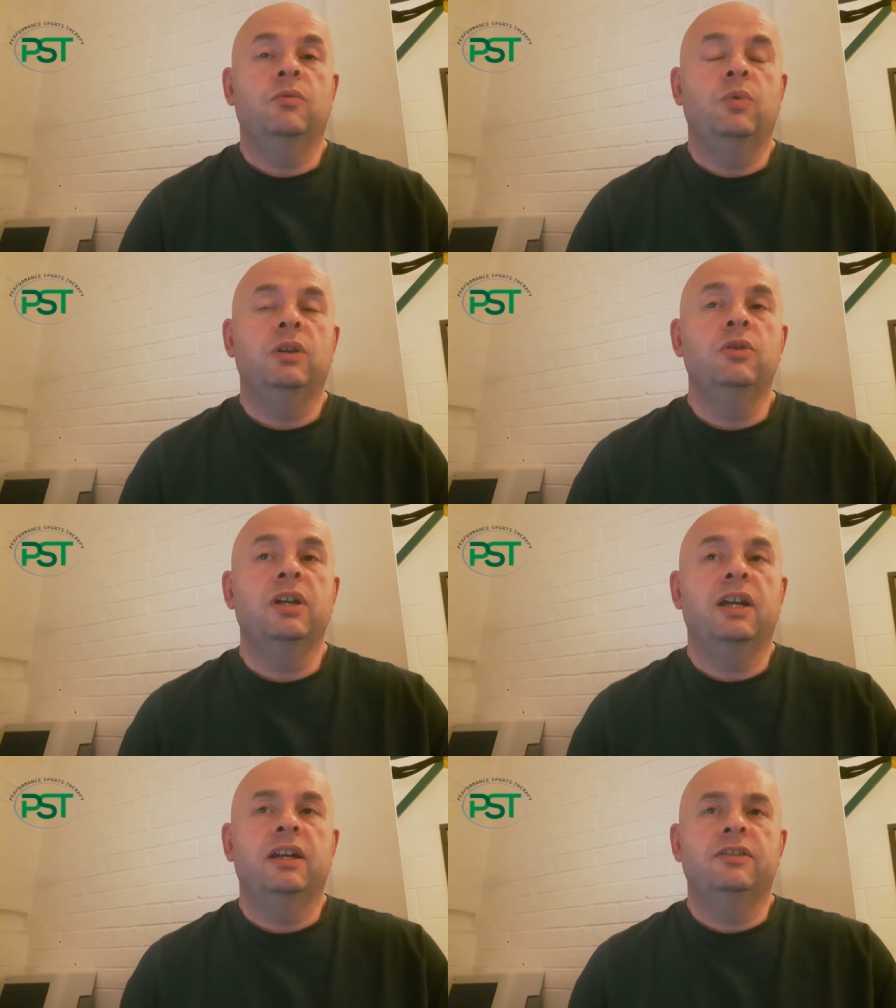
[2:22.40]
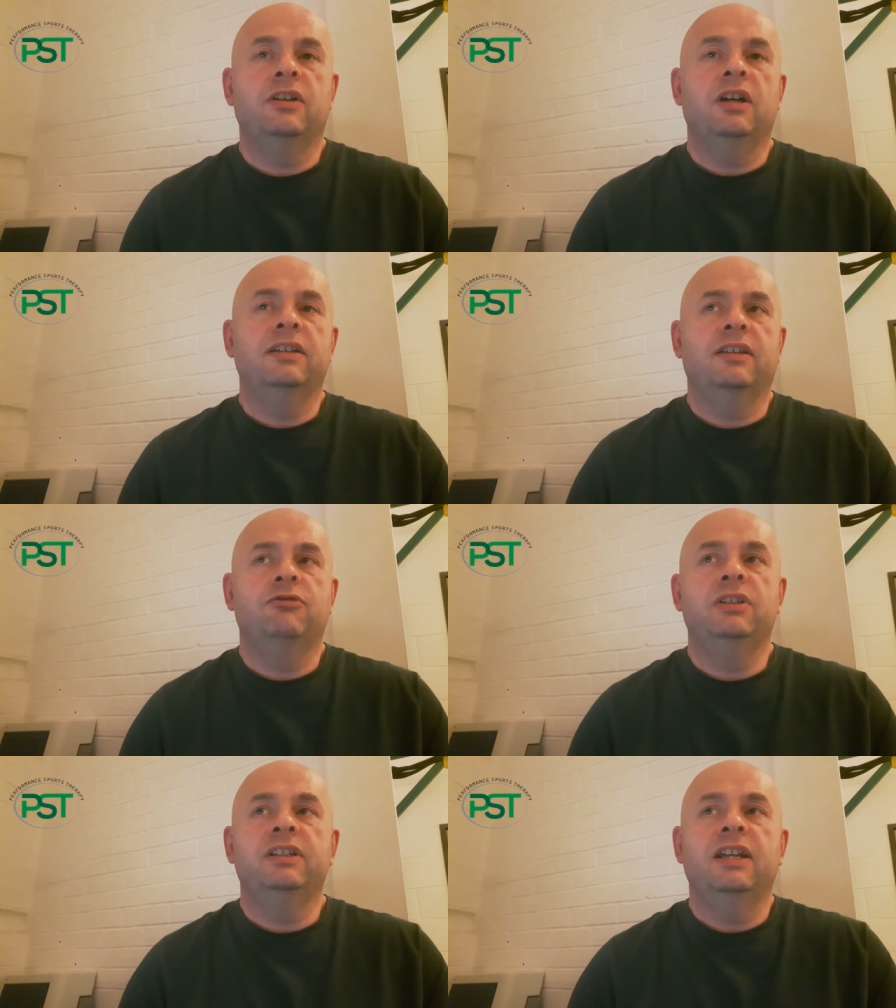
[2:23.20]
We look at it as a
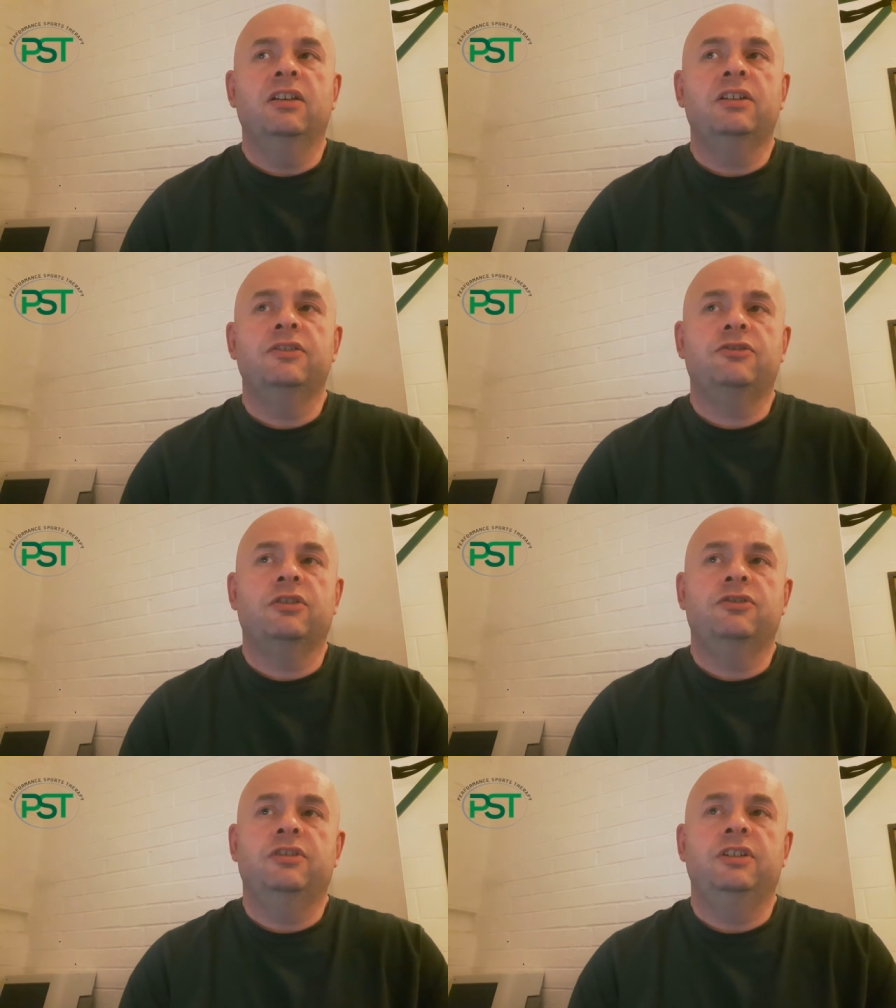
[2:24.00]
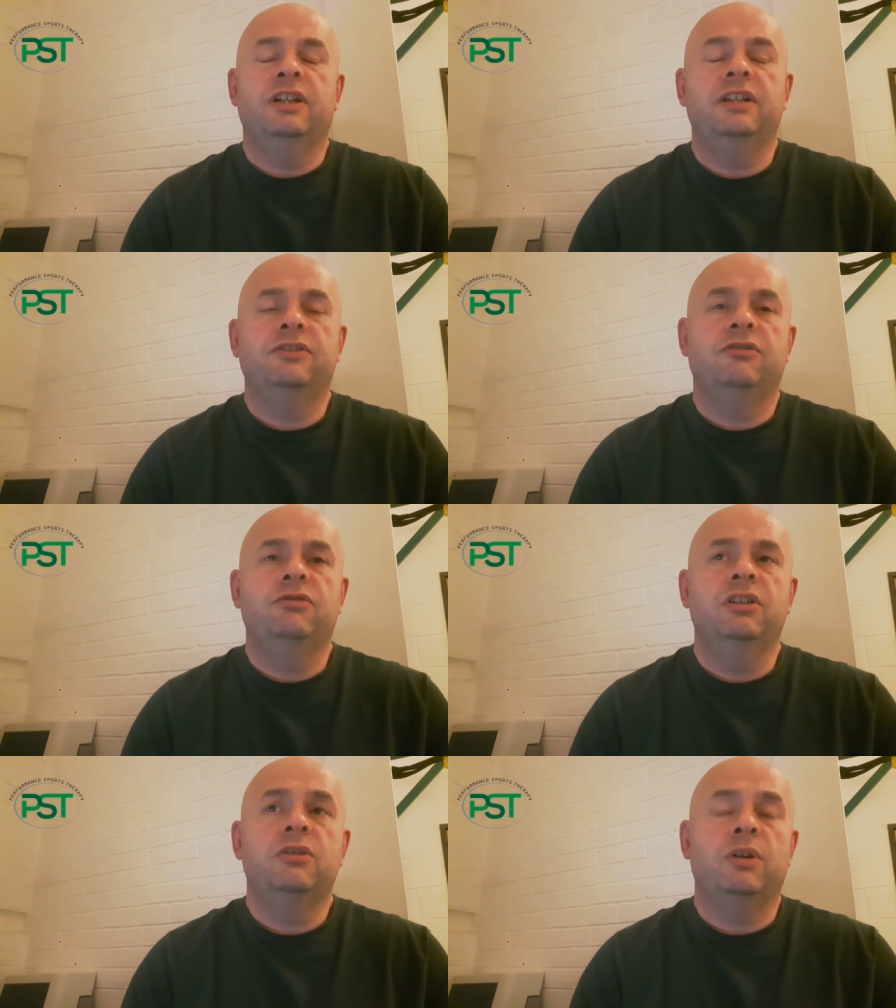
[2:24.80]
really delicate structure, and yet it's a
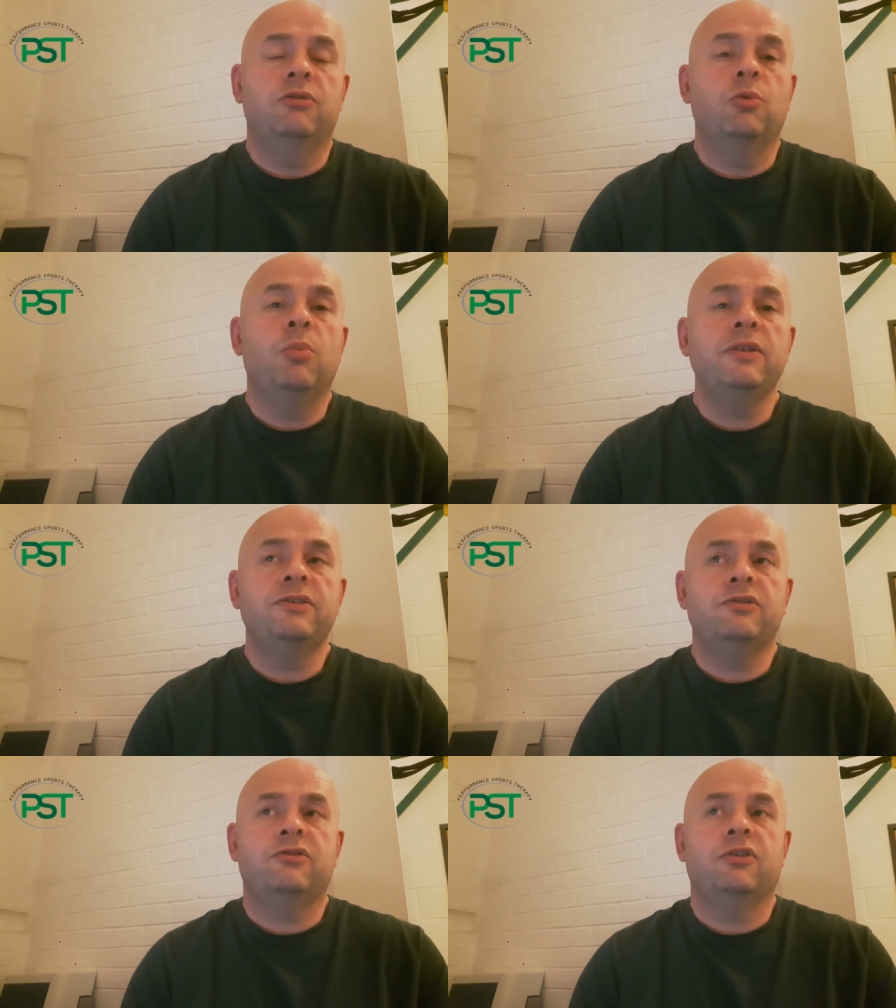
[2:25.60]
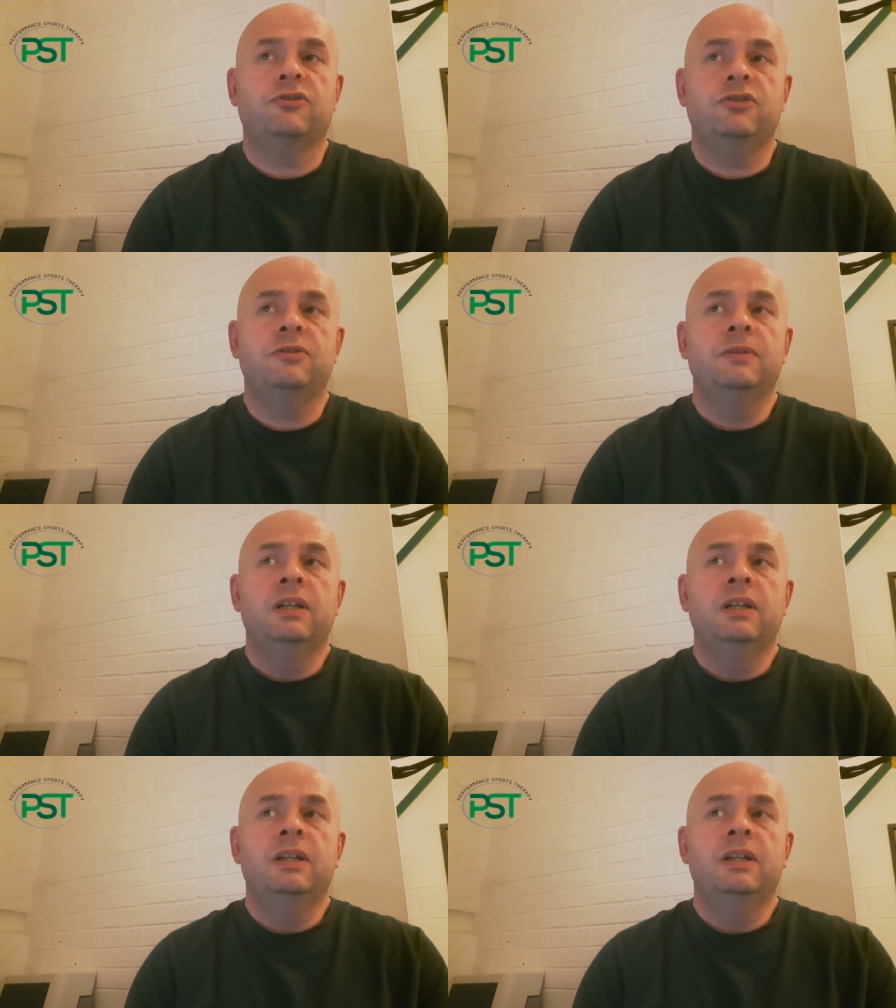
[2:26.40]
really quite robust structure.